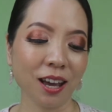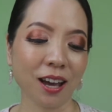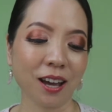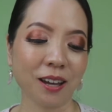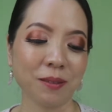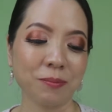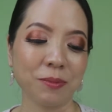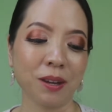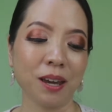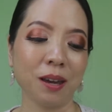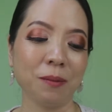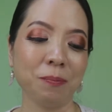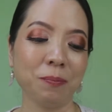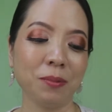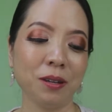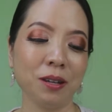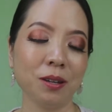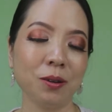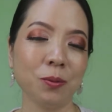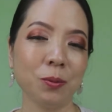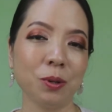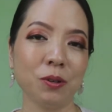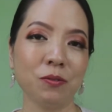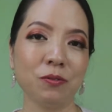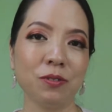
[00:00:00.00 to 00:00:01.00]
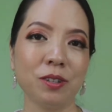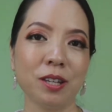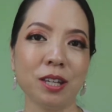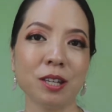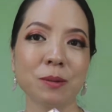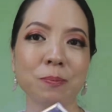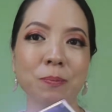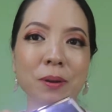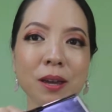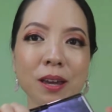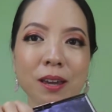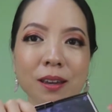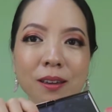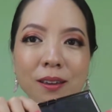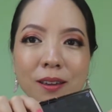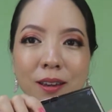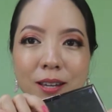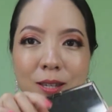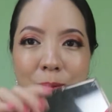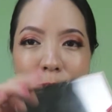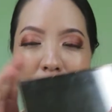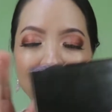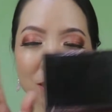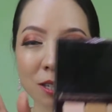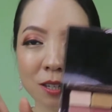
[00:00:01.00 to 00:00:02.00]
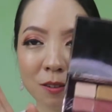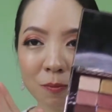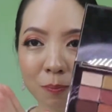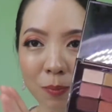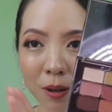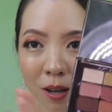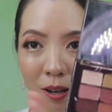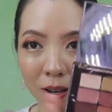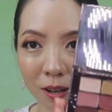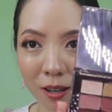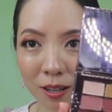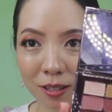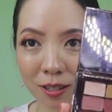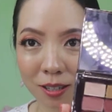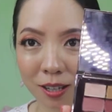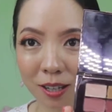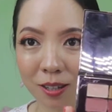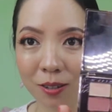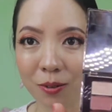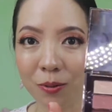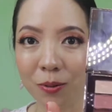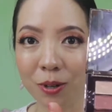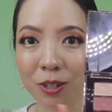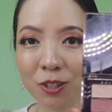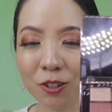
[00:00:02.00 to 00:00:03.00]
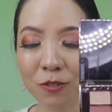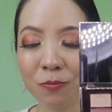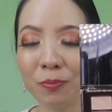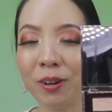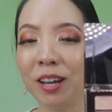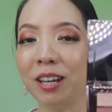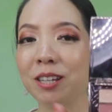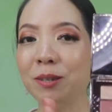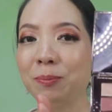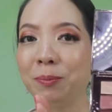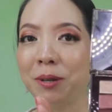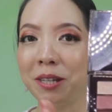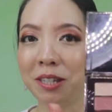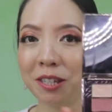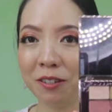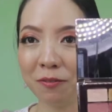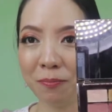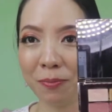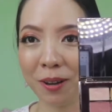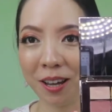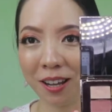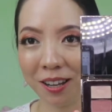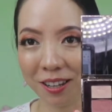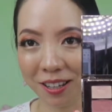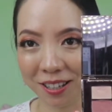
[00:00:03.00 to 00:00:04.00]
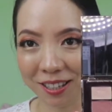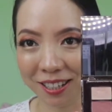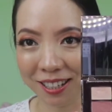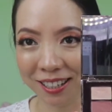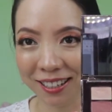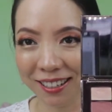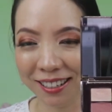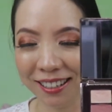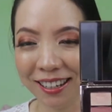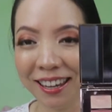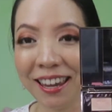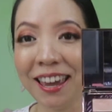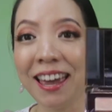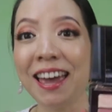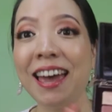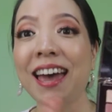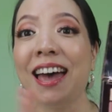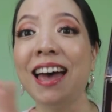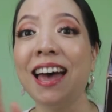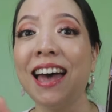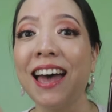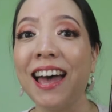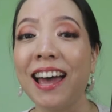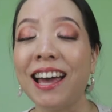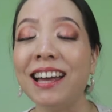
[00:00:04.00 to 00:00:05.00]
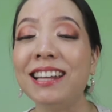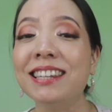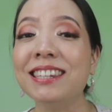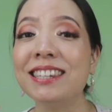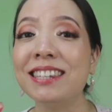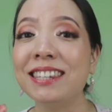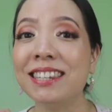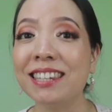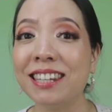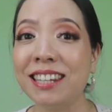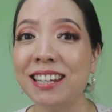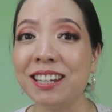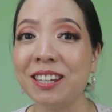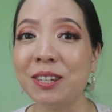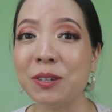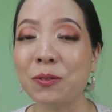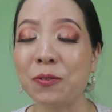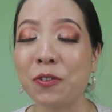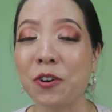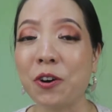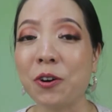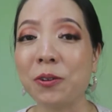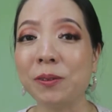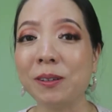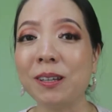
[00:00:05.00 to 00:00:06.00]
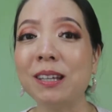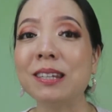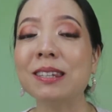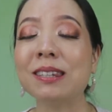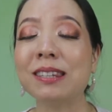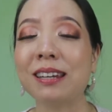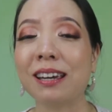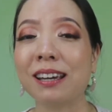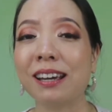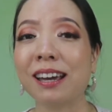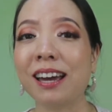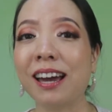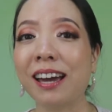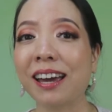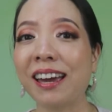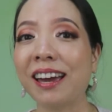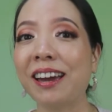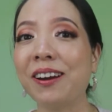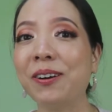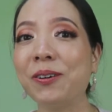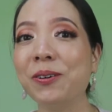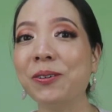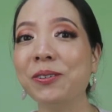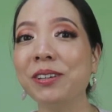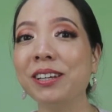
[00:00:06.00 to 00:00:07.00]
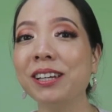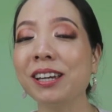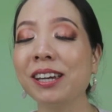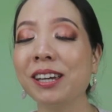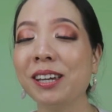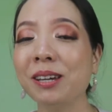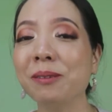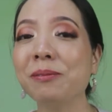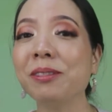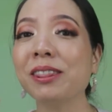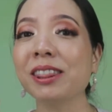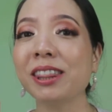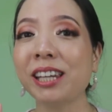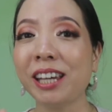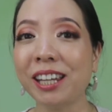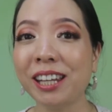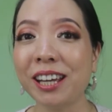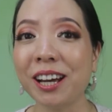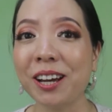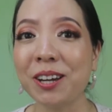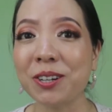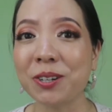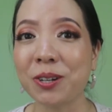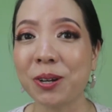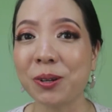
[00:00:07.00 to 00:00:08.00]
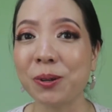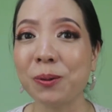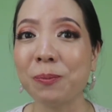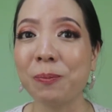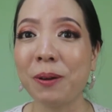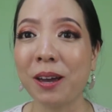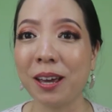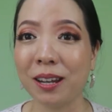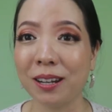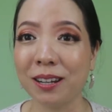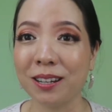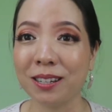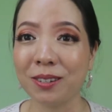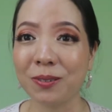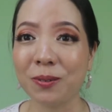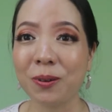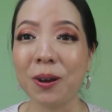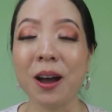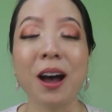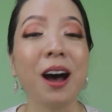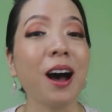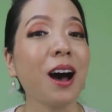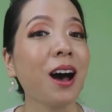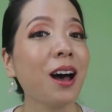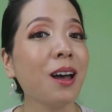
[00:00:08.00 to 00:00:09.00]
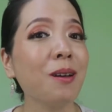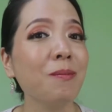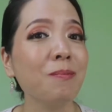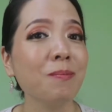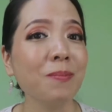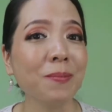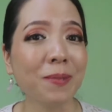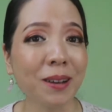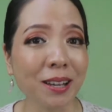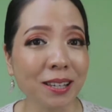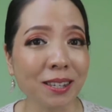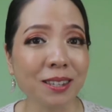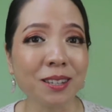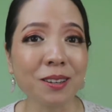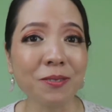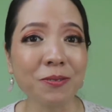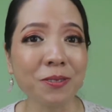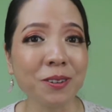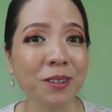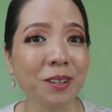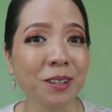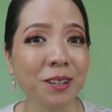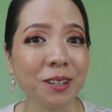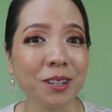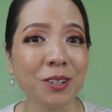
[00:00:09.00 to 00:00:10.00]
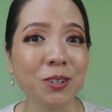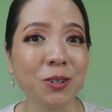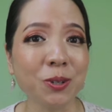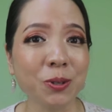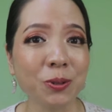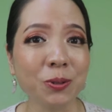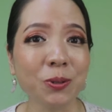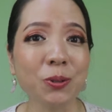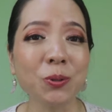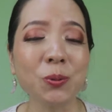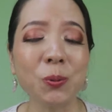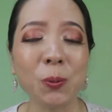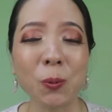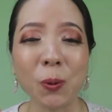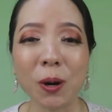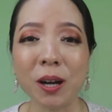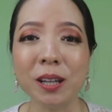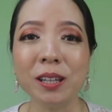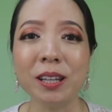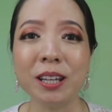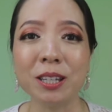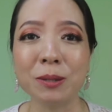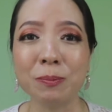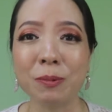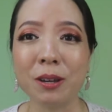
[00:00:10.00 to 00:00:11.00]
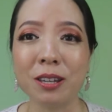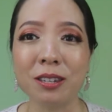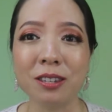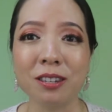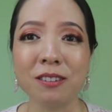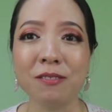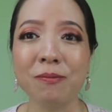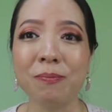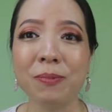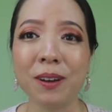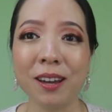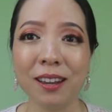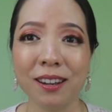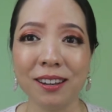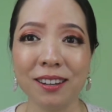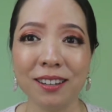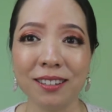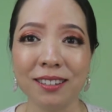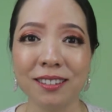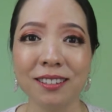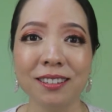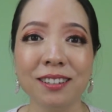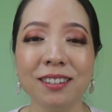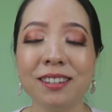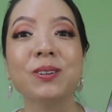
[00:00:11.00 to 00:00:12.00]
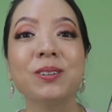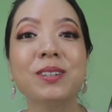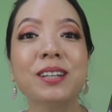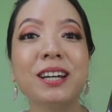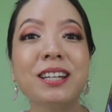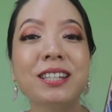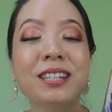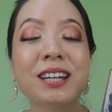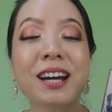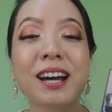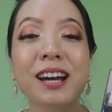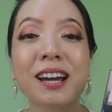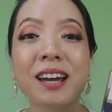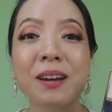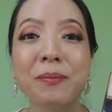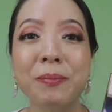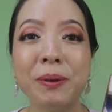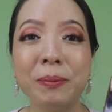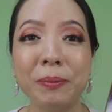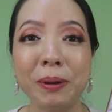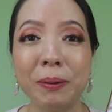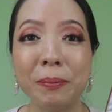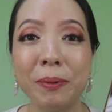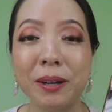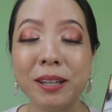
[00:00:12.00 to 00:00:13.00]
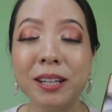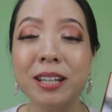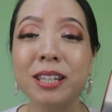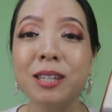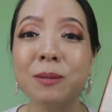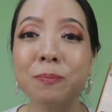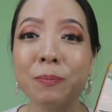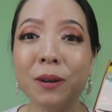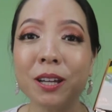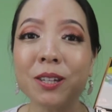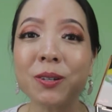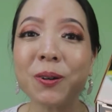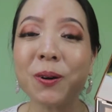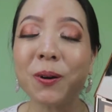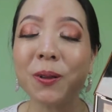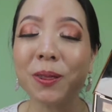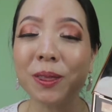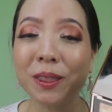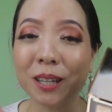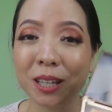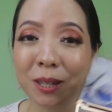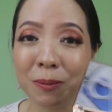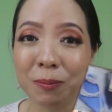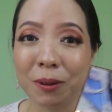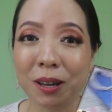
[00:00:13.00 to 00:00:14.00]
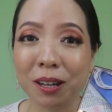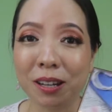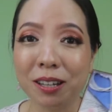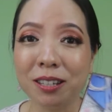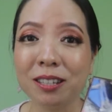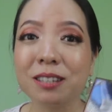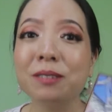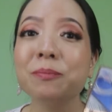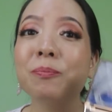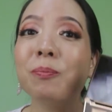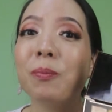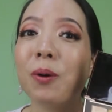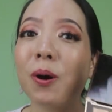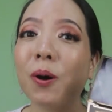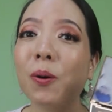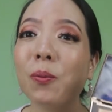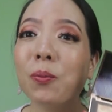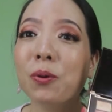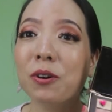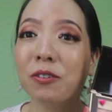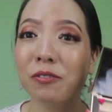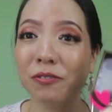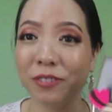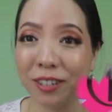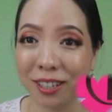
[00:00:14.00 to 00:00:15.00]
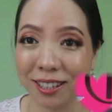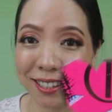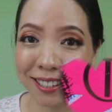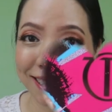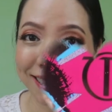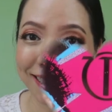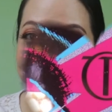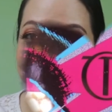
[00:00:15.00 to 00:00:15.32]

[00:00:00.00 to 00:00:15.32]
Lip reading: I'm happier with this expensive palette than the rest of my expensive palette. And since for this tag I can only keep 10 eyeshadow palettes, I must definitely choose one expensive palette so that I can make my money spent on this palette more worth it.